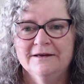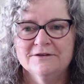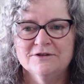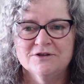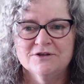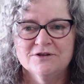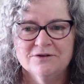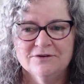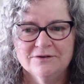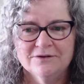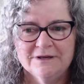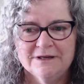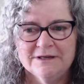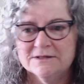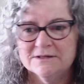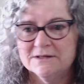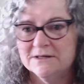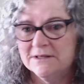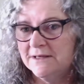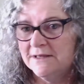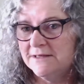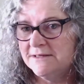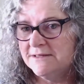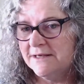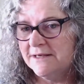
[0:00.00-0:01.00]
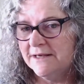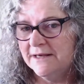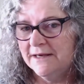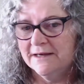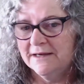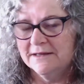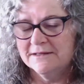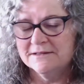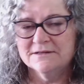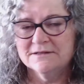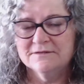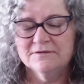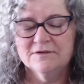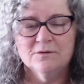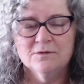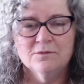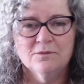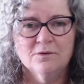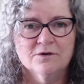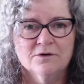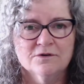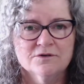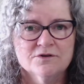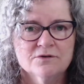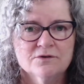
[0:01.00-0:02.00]
Tune into these cards if you
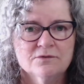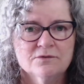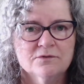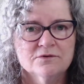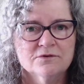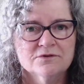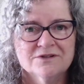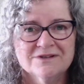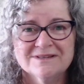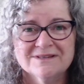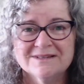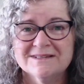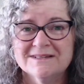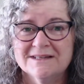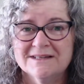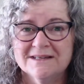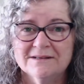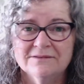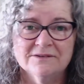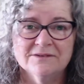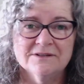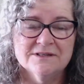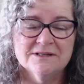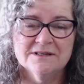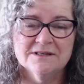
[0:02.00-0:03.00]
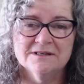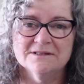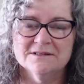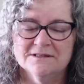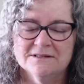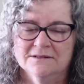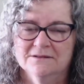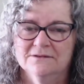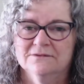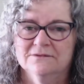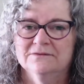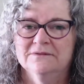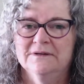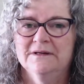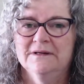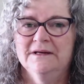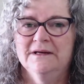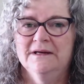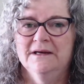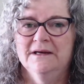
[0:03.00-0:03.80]
want to, or just even to yourself.